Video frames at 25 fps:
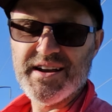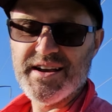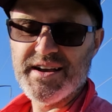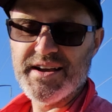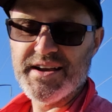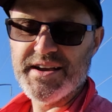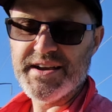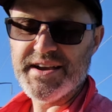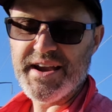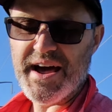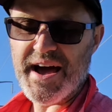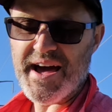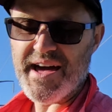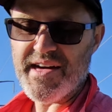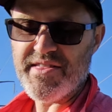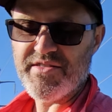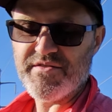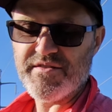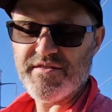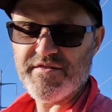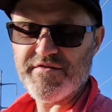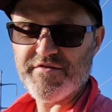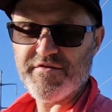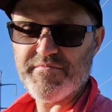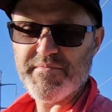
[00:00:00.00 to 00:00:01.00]

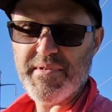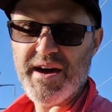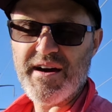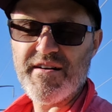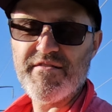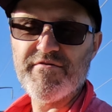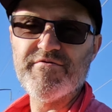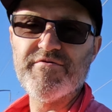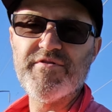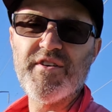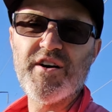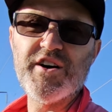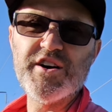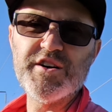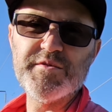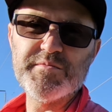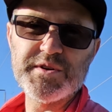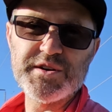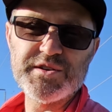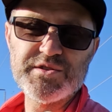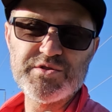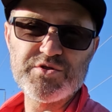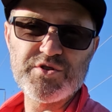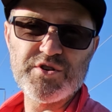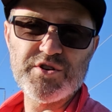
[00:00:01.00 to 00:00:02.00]
neither of them have volume
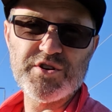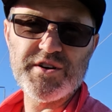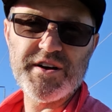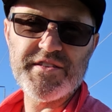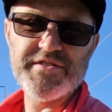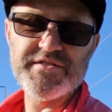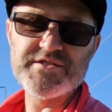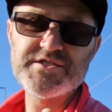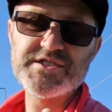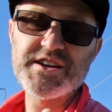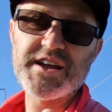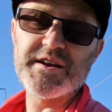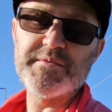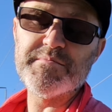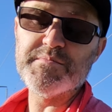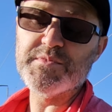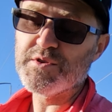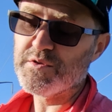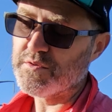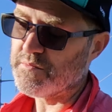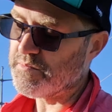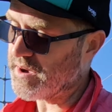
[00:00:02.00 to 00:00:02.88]
control, and there's not a mute